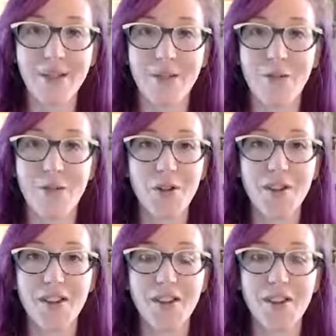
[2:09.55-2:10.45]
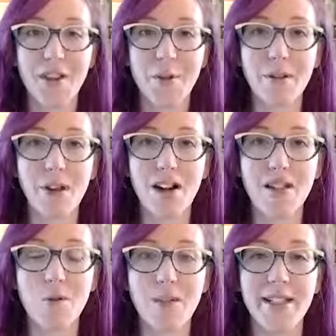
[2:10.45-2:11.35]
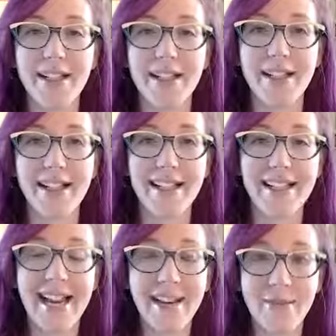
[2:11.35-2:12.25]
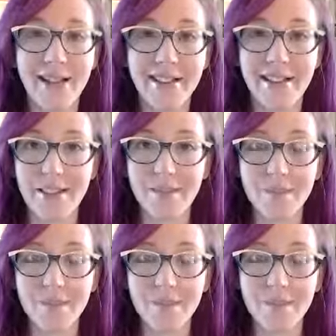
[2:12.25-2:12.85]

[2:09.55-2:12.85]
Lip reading: The first year that we launched, we did 10 events